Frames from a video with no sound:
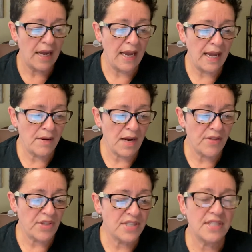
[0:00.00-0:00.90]
and
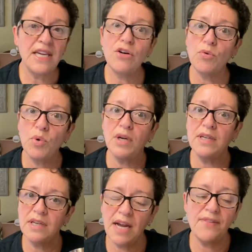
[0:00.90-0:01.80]
the cedar
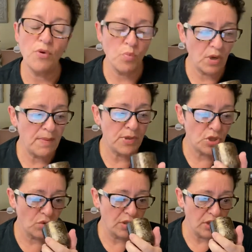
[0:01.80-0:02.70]
wood, kind of a woody
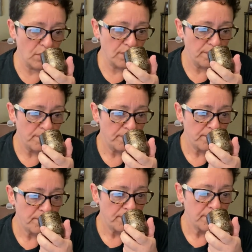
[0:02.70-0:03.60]
patchouli note.
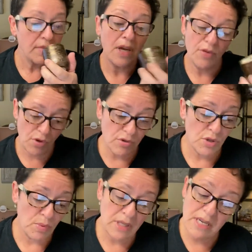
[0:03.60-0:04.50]
Those are
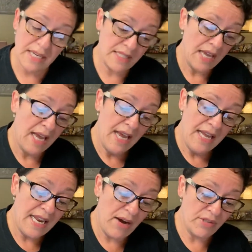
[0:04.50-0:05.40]
really nice.
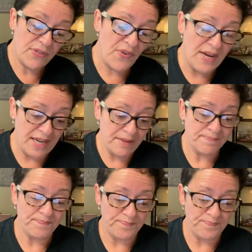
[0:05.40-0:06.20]
Now it's funny